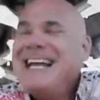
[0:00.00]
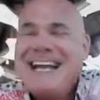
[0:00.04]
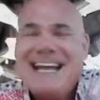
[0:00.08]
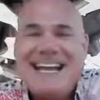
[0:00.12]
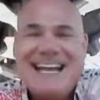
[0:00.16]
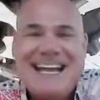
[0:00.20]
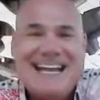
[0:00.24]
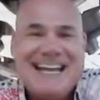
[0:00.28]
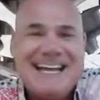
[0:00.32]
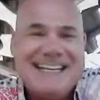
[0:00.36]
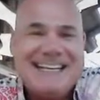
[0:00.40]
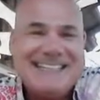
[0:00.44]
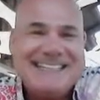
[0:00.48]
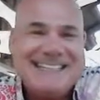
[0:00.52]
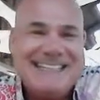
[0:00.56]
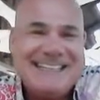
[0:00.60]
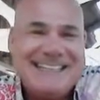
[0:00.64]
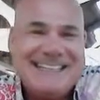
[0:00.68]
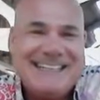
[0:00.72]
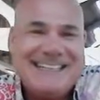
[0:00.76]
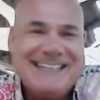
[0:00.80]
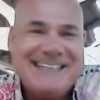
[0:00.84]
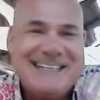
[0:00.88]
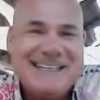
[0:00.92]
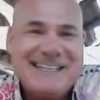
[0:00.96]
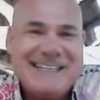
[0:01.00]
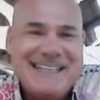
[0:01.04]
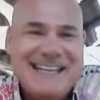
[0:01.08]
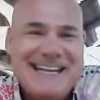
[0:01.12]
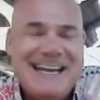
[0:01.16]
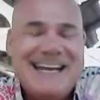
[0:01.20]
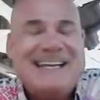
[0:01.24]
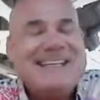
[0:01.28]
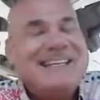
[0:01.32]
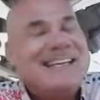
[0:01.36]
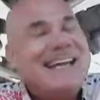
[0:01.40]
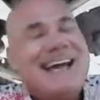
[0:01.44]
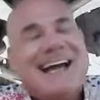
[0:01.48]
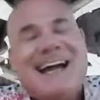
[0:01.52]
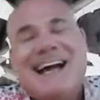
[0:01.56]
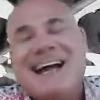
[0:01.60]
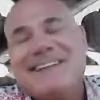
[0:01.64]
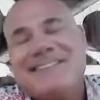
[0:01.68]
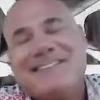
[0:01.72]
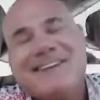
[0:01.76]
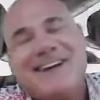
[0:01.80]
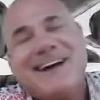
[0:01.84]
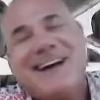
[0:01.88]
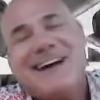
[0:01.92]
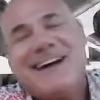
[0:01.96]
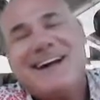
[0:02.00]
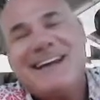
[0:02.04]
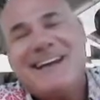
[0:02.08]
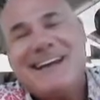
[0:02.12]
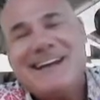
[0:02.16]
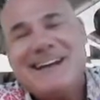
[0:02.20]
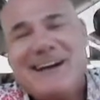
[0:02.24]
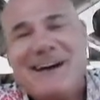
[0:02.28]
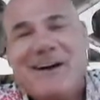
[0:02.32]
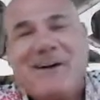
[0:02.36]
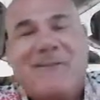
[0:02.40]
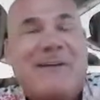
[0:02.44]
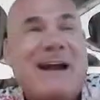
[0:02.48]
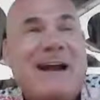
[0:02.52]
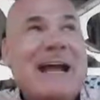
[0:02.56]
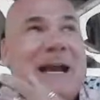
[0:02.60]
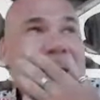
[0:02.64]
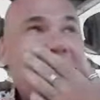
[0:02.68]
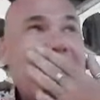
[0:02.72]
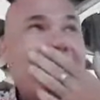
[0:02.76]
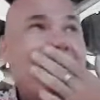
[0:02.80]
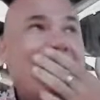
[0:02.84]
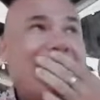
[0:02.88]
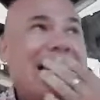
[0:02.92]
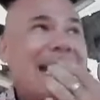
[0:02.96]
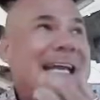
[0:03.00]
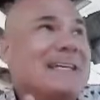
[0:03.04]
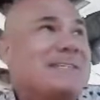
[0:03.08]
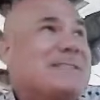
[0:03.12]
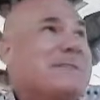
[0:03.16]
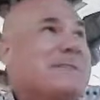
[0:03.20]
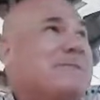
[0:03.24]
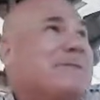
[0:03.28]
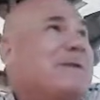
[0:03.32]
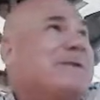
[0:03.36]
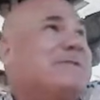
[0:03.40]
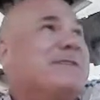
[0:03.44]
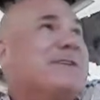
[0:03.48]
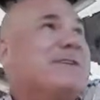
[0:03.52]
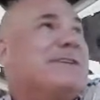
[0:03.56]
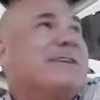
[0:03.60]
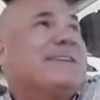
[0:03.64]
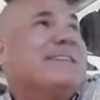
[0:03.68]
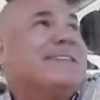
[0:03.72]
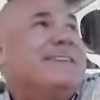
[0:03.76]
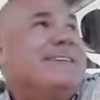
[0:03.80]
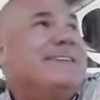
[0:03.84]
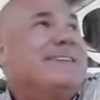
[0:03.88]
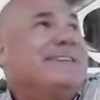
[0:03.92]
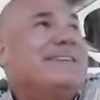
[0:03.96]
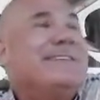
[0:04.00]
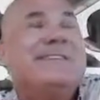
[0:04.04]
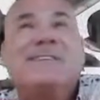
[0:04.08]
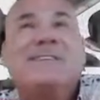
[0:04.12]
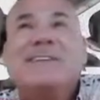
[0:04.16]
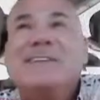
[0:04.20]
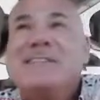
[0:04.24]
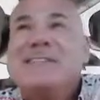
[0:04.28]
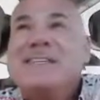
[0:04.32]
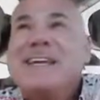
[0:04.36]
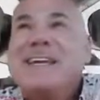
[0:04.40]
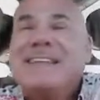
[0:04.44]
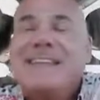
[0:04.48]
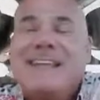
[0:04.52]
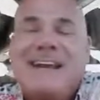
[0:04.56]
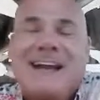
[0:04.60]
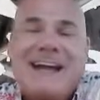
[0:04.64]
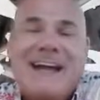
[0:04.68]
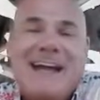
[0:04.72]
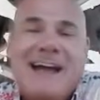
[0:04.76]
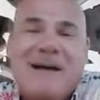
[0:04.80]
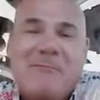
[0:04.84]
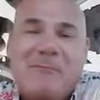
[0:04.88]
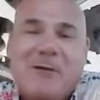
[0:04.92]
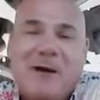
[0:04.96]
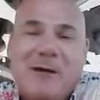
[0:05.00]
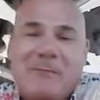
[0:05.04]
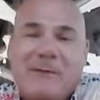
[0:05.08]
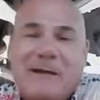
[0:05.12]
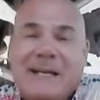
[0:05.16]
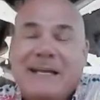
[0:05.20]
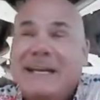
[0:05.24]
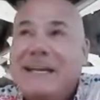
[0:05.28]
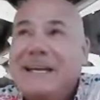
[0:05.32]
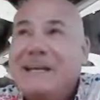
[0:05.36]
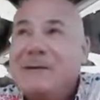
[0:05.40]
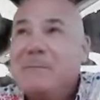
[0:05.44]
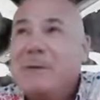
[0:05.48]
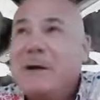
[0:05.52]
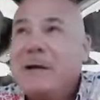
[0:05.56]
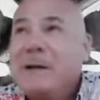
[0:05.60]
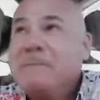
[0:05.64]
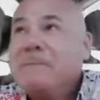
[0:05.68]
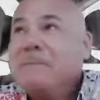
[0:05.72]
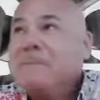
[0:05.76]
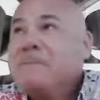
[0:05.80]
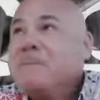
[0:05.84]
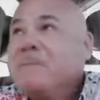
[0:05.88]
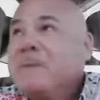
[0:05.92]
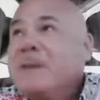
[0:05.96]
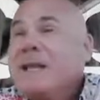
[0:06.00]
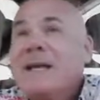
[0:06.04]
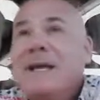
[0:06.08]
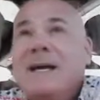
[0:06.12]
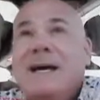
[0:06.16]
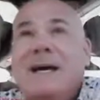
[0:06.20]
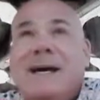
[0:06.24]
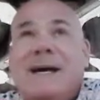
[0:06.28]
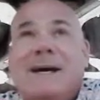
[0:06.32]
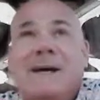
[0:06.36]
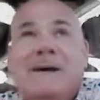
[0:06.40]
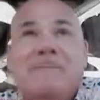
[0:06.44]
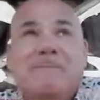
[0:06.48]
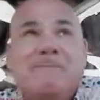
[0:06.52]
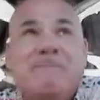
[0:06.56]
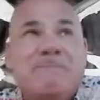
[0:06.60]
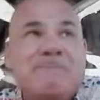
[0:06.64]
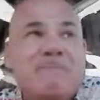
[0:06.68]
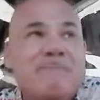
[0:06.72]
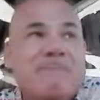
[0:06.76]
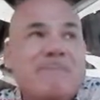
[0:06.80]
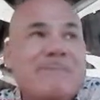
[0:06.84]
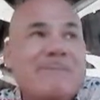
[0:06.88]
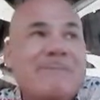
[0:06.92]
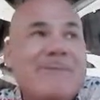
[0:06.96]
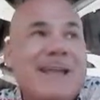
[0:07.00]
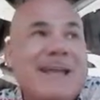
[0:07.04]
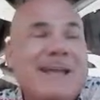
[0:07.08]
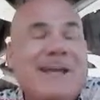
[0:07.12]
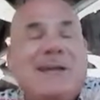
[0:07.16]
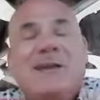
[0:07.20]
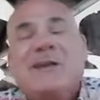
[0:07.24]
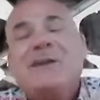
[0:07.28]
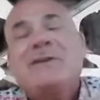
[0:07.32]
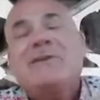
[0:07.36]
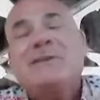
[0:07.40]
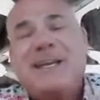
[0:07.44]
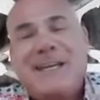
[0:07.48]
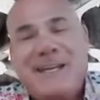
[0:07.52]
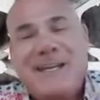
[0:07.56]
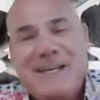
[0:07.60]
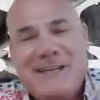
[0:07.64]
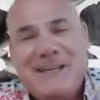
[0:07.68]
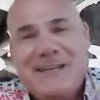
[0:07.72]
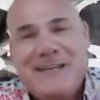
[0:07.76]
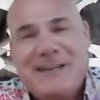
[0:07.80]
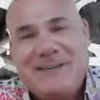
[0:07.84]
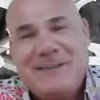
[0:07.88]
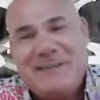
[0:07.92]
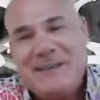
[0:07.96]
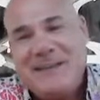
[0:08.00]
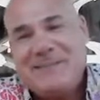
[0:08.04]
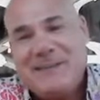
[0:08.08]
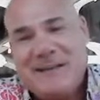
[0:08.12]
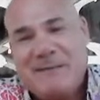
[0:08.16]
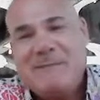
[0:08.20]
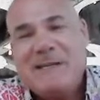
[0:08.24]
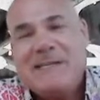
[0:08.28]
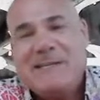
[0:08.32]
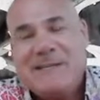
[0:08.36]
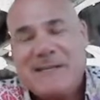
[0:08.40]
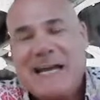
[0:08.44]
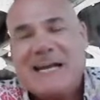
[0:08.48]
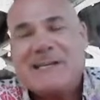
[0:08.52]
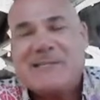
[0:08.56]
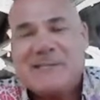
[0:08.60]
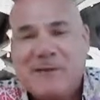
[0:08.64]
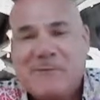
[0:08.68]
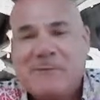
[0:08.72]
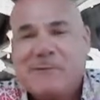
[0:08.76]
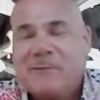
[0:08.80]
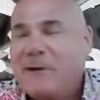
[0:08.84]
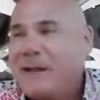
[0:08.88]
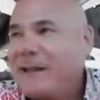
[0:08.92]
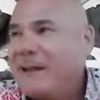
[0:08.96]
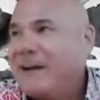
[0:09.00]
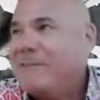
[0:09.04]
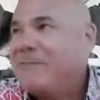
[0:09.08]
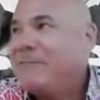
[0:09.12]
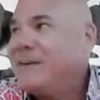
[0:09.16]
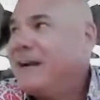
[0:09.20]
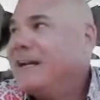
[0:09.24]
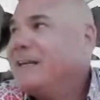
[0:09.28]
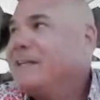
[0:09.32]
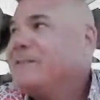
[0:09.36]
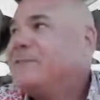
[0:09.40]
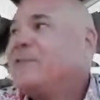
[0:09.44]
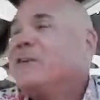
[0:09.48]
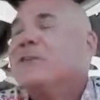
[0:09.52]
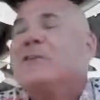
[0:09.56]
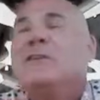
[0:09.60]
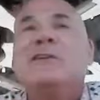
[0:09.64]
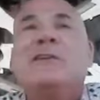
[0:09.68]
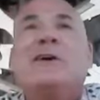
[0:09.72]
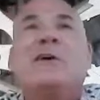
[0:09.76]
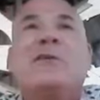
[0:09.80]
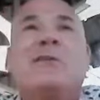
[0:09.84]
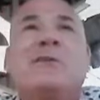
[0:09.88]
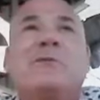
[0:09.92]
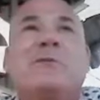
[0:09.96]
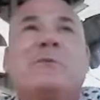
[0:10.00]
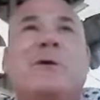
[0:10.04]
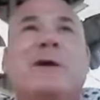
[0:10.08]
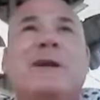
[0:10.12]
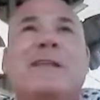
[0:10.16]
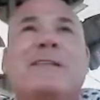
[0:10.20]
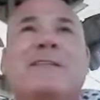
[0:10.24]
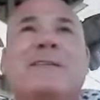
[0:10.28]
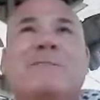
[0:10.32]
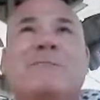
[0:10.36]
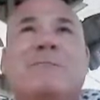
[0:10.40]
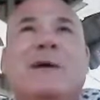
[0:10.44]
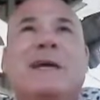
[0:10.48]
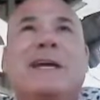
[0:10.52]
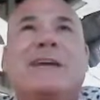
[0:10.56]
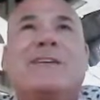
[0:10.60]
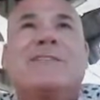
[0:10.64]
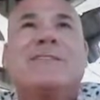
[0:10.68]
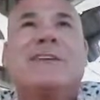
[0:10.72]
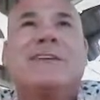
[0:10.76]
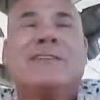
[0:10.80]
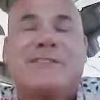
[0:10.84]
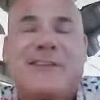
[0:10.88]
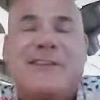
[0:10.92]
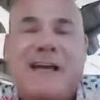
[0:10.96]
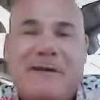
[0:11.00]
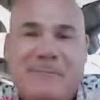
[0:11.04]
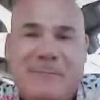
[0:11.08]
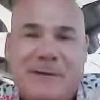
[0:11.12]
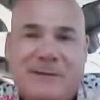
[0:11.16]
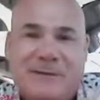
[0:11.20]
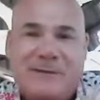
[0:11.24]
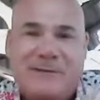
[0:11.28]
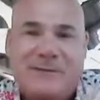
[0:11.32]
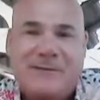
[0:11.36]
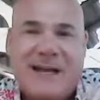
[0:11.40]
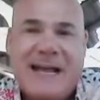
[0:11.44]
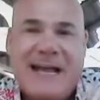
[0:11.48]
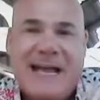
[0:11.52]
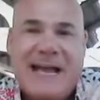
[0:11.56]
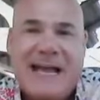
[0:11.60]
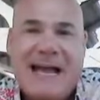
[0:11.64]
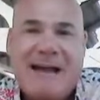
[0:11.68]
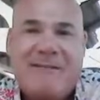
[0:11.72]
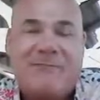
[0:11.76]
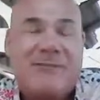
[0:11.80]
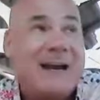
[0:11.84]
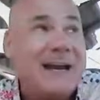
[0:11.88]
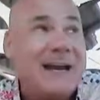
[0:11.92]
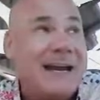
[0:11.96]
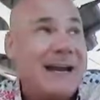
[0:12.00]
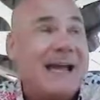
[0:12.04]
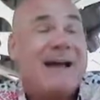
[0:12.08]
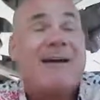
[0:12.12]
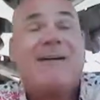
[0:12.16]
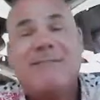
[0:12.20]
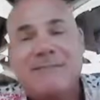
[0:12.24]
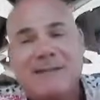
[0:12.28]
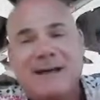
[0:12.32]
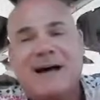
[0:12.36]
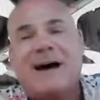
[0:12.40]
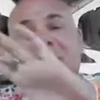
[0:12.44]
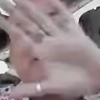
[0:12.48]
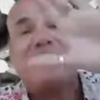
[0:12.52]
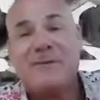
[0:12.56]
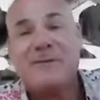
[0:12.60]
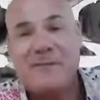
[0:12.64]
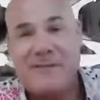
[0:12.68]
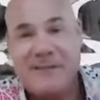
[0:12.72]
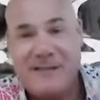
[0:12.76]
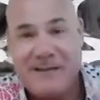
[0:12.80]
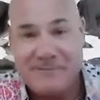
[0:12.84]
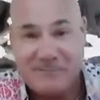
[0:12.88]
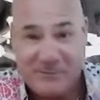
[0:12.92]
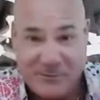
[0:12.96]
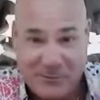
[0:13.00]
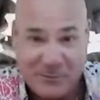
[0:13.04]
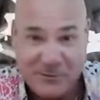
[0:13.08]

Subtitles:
and yeah, Todd, I know, right? I mean, I guess suppose you could say that I am rubbing it in, but here, you guys know me well enough, right? So you know that one of the biggest excitements I have right now, other than of